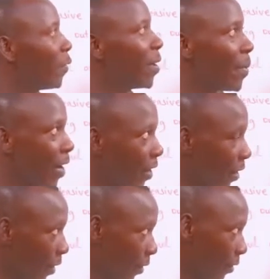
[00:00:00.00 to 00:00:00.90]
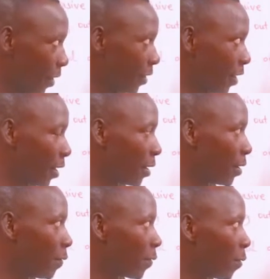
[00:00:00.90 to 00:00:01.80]
the mining center
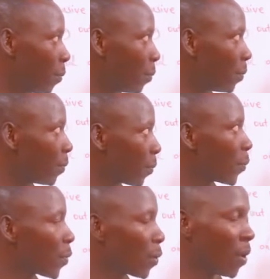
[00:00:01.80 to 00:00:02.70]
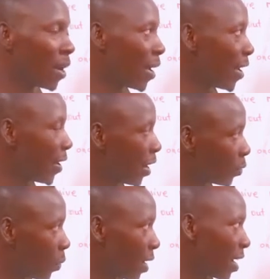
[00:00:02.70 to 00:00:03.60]
from one area
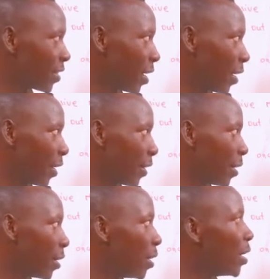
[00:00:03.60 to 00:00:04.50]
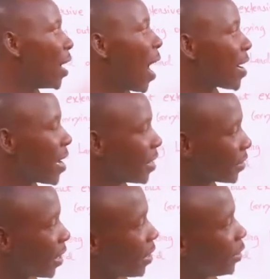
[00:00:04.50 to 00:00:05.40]
to another area.
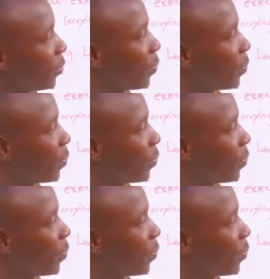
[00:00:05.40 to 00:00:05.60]
Another is